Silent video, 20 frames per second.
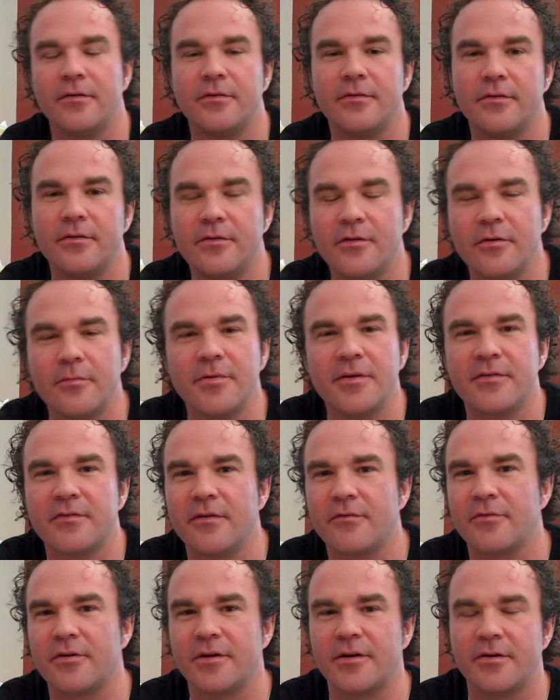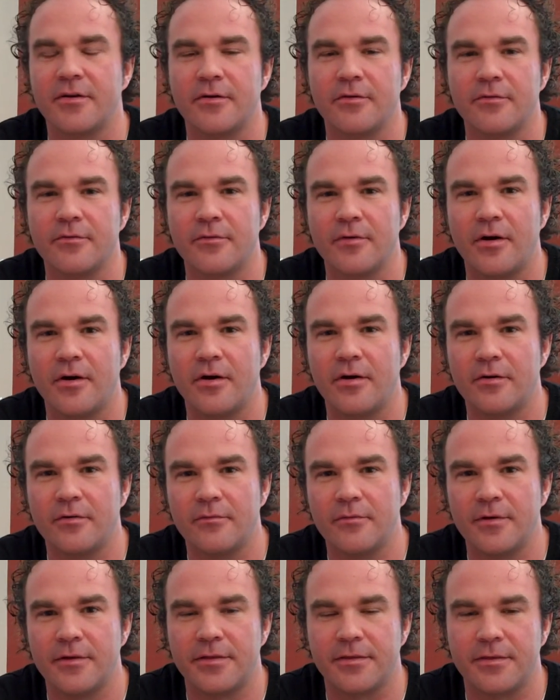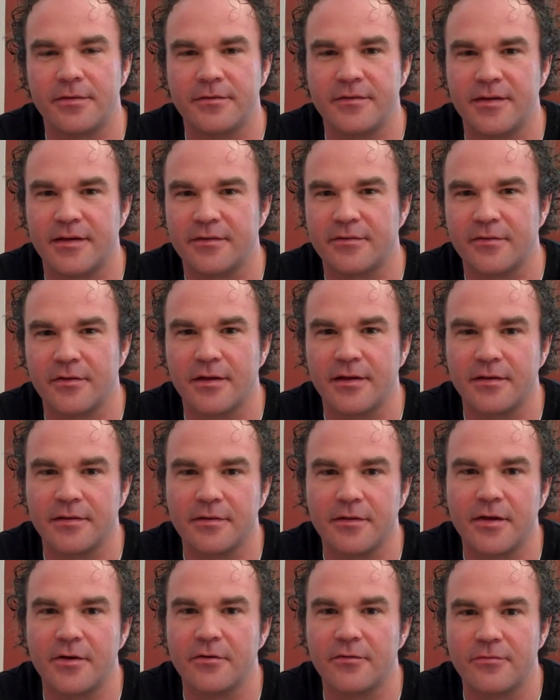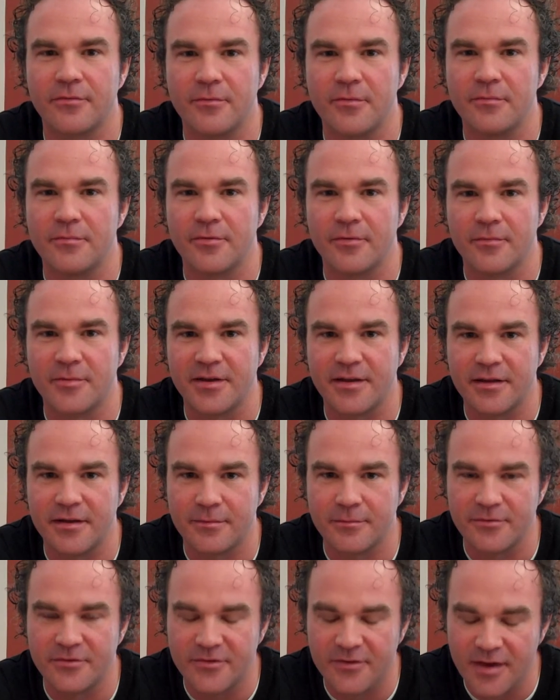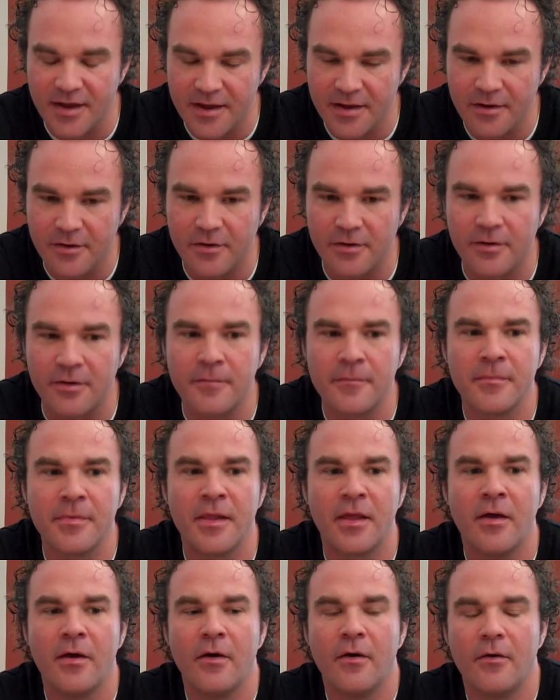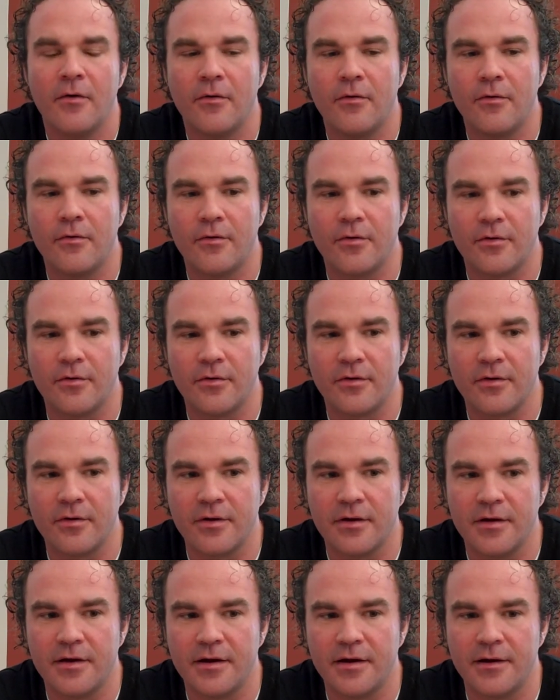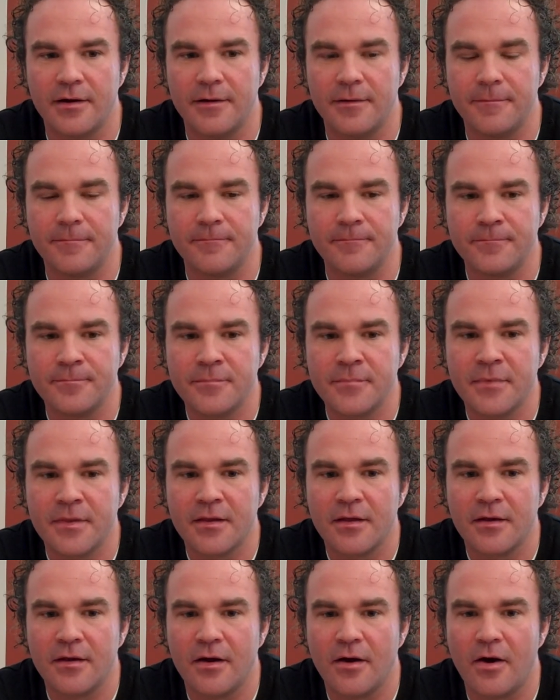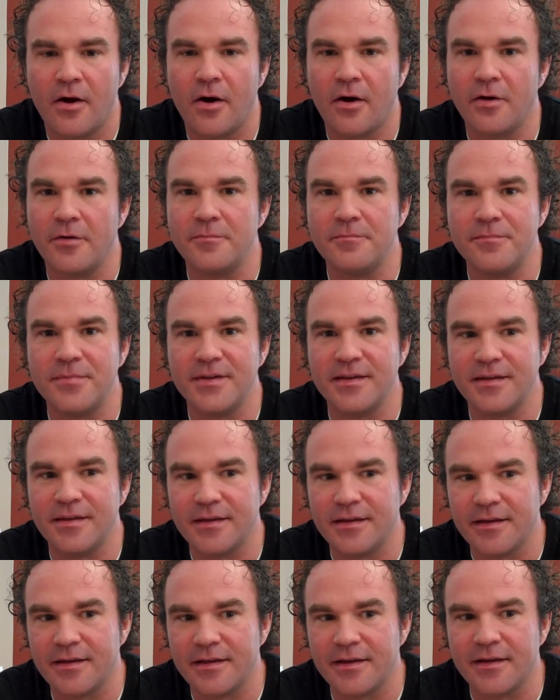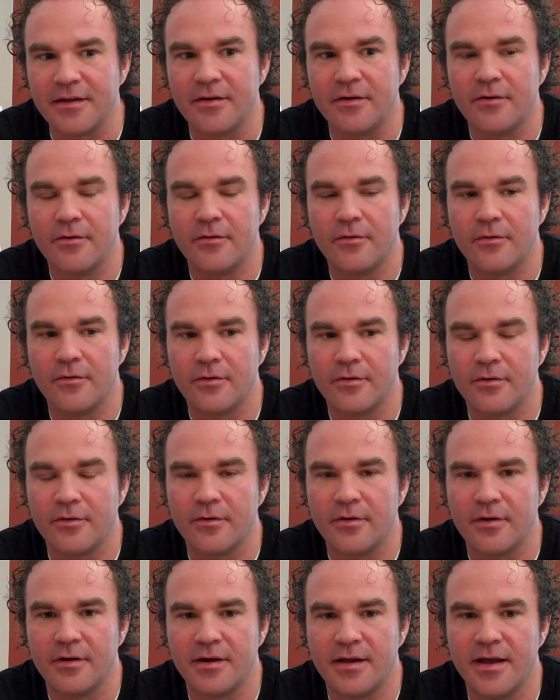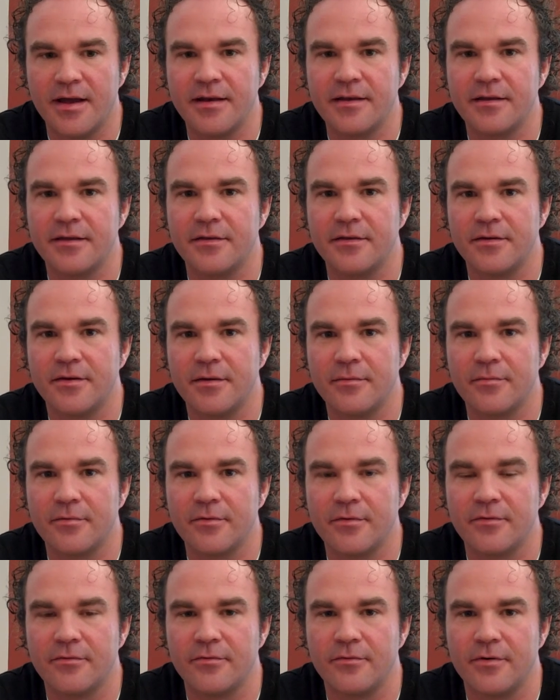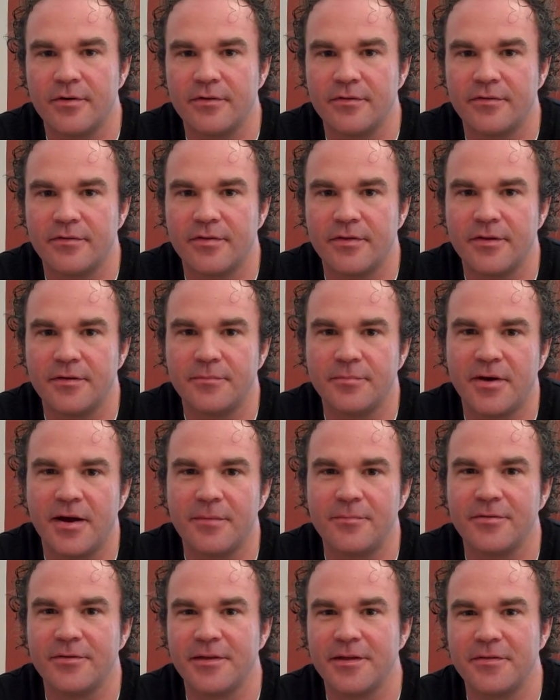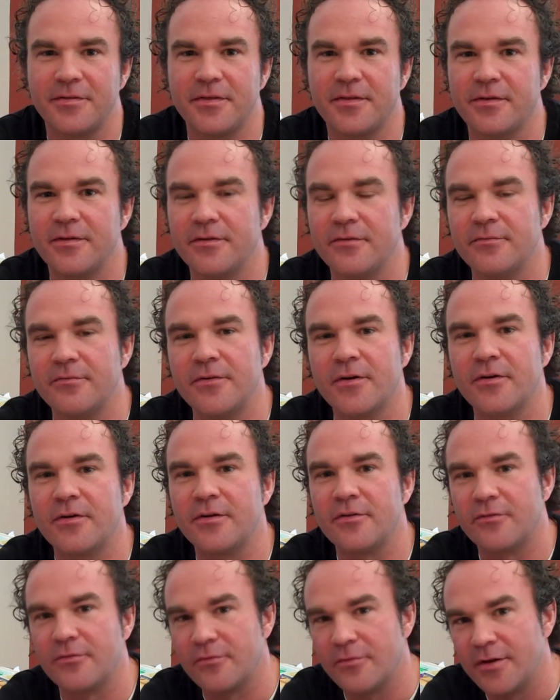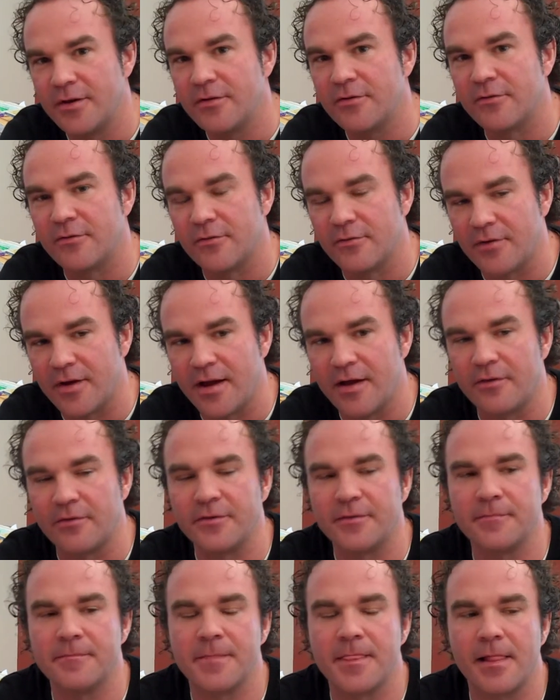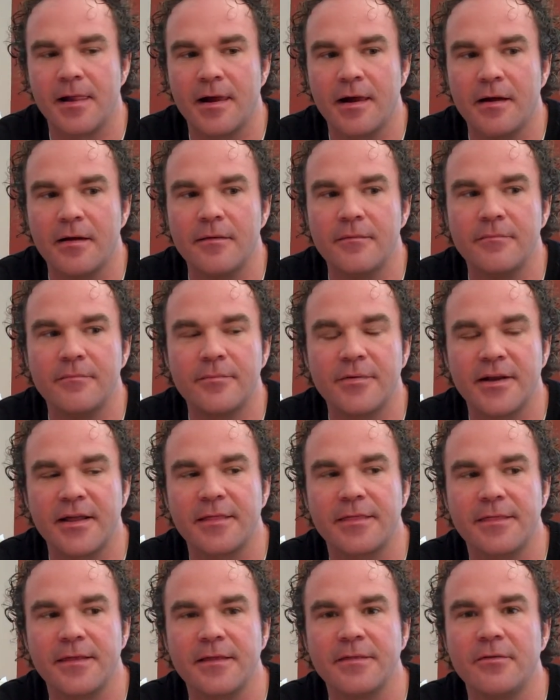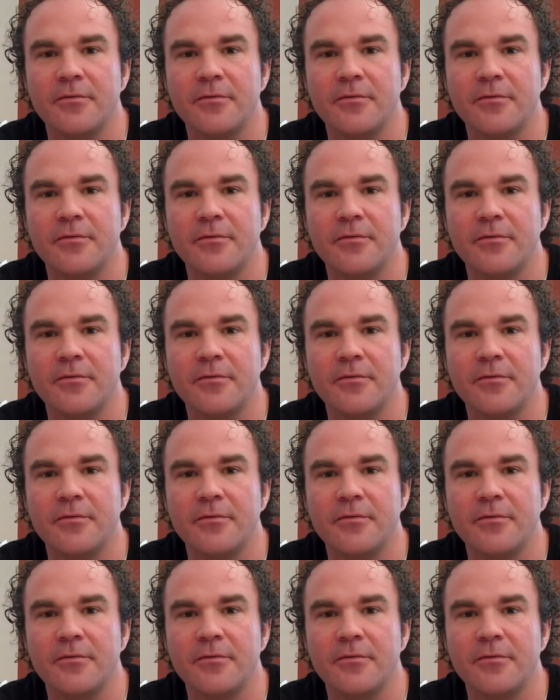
Nobody's ever going to go wrong with texts like Letter from a Birmingham Jail or On Being, or any of the number of ones that populate the various readers around. But I think